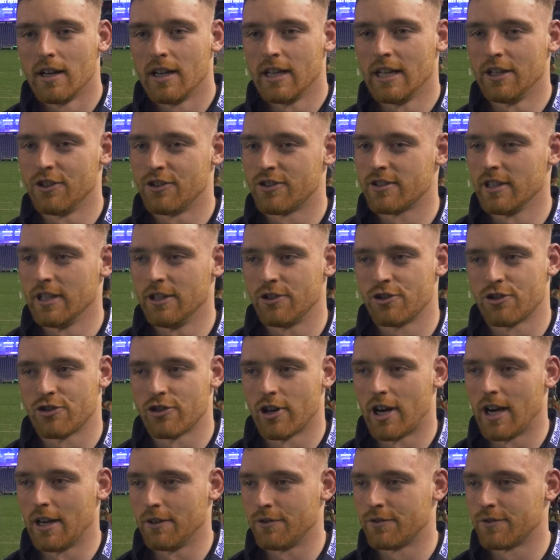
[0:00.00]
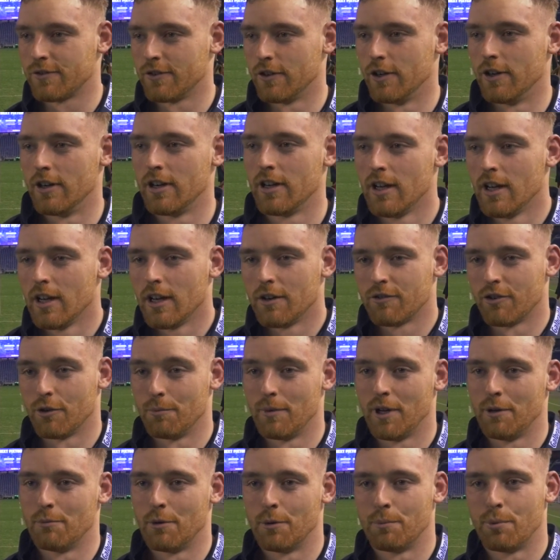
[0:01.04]
he strives
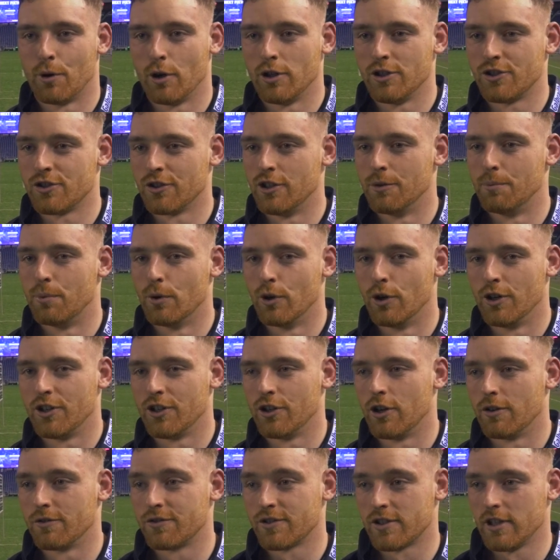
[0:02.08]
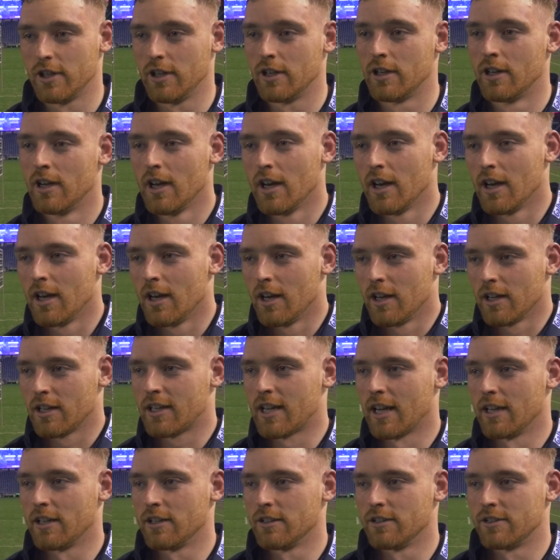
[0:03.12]
for minimum points on the board, and obviously
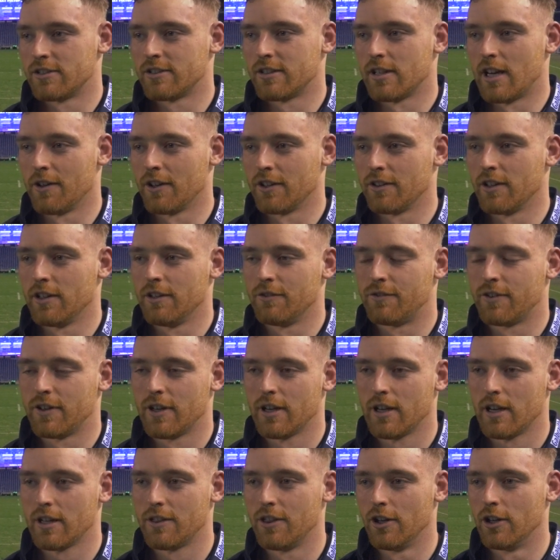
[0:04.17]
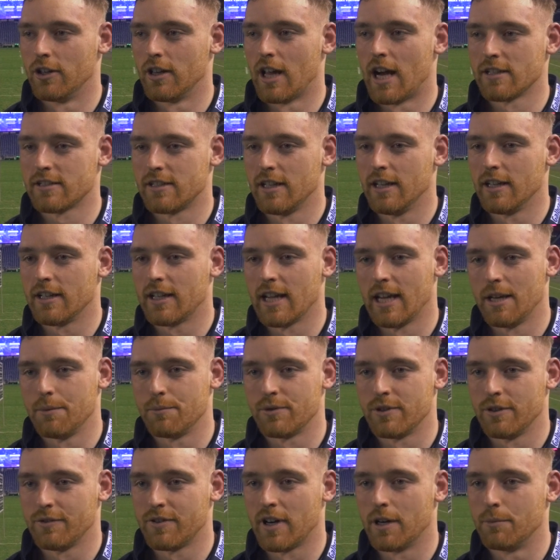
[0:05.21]
Kings, I think they've their last eight
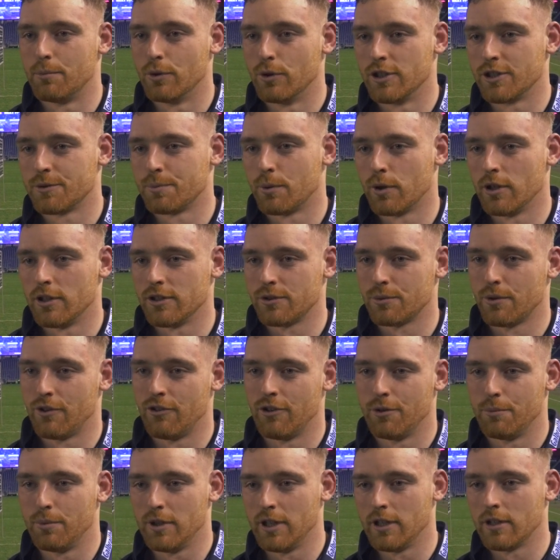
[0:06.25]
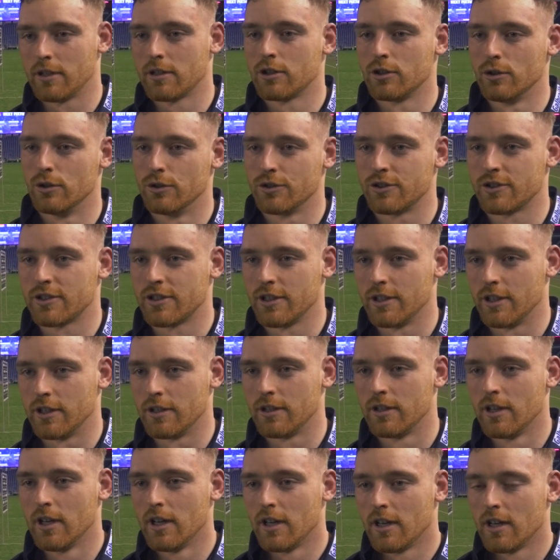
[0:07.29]
games they've had bonus points, whether it be close
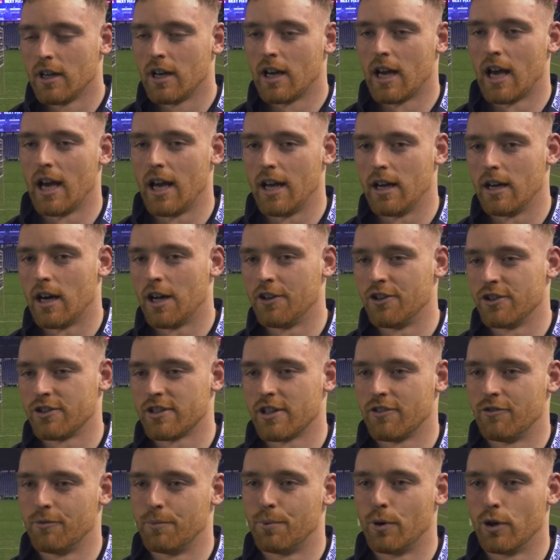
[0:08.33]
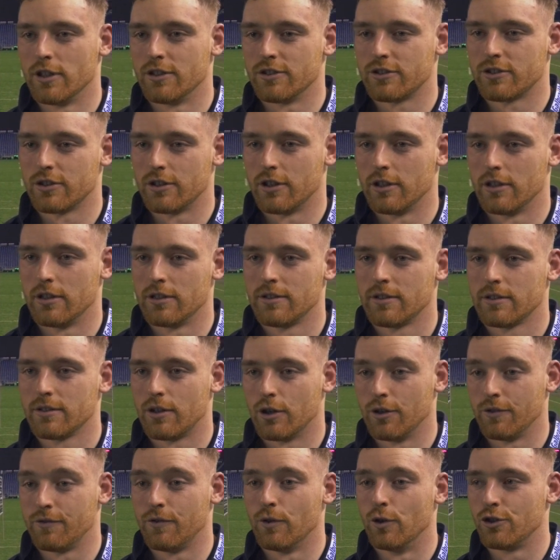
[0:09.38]
to under 7 points or
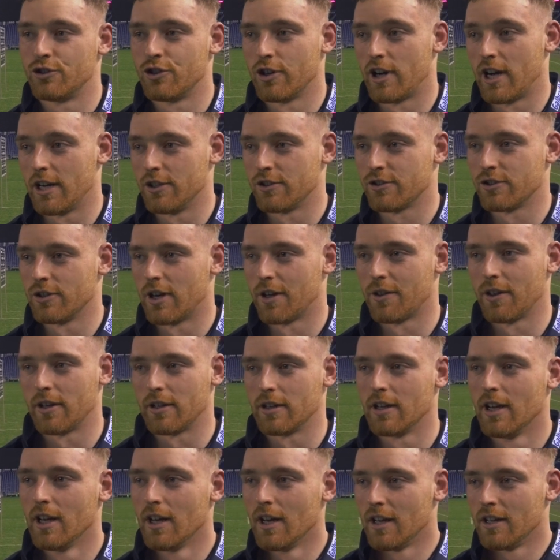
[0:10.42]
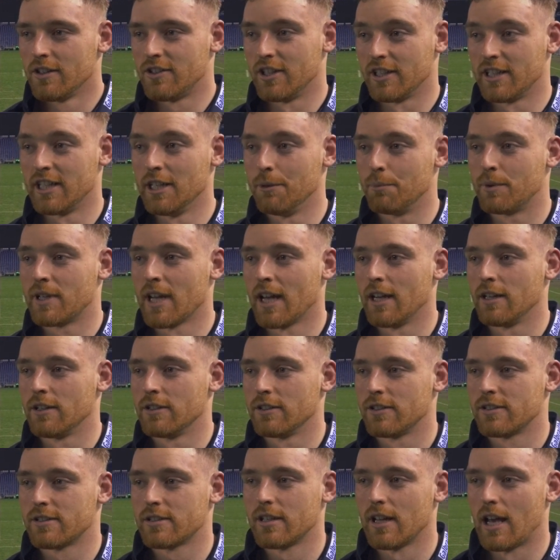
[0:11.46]
four tries. So I think to keep
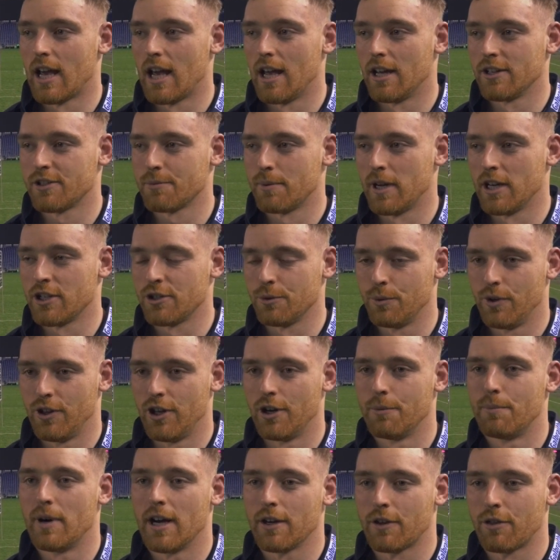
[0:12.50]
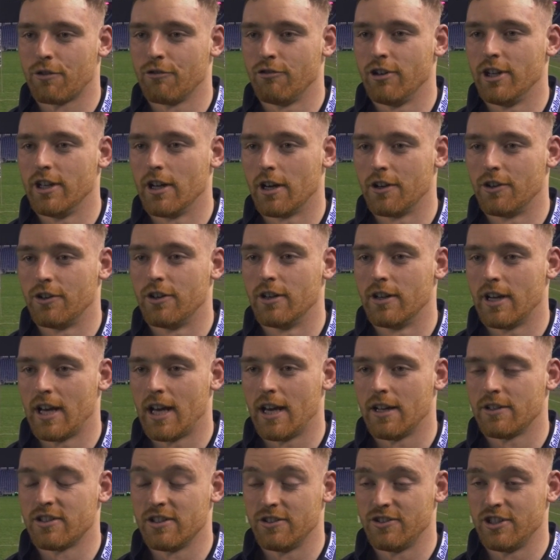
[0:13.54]
Kings, especially with their back three,
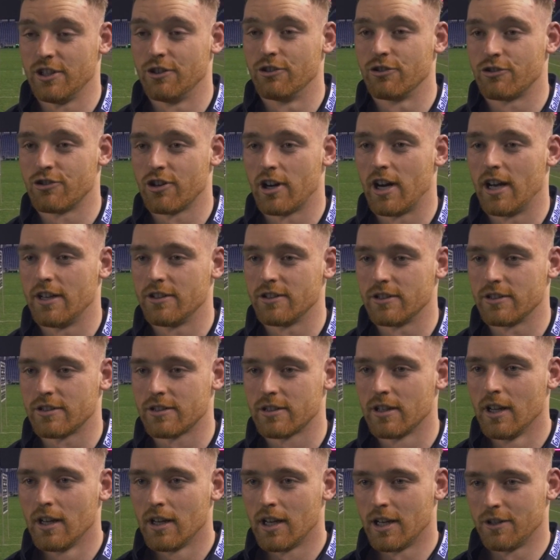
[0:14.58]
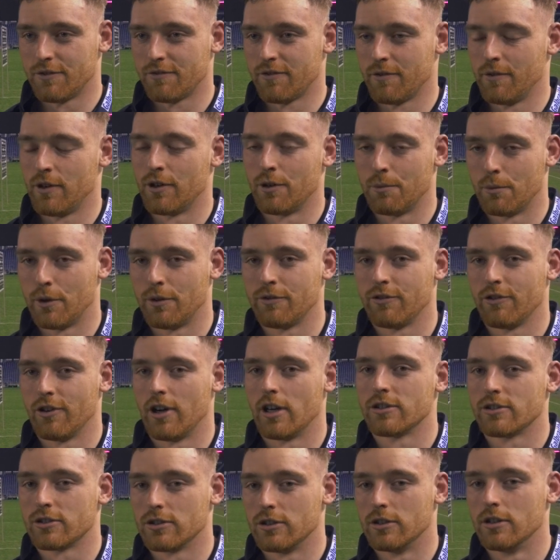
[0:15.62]
to zero tries is phenomenal for
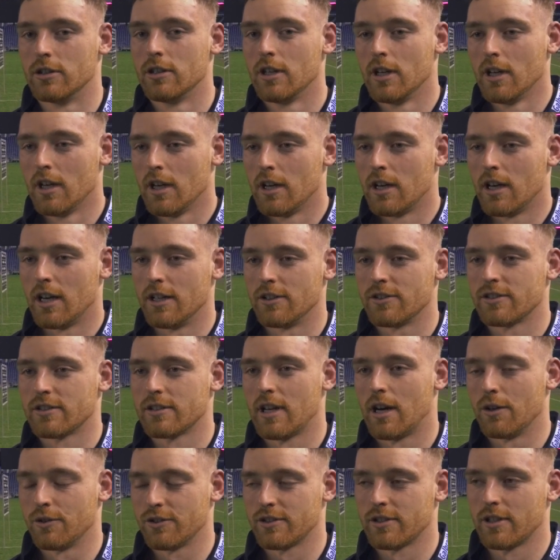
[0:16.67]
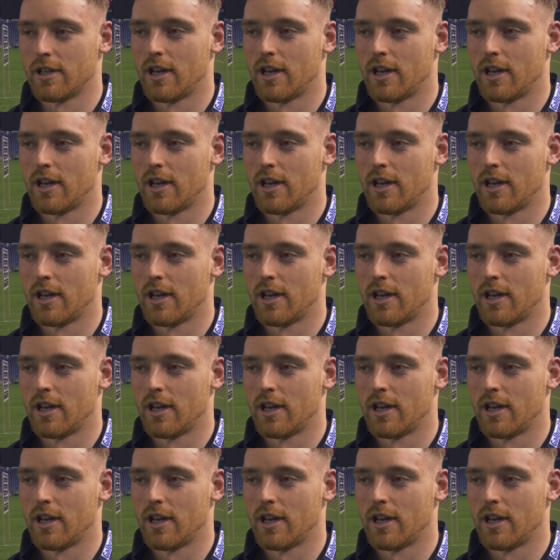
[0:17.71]
us. So that was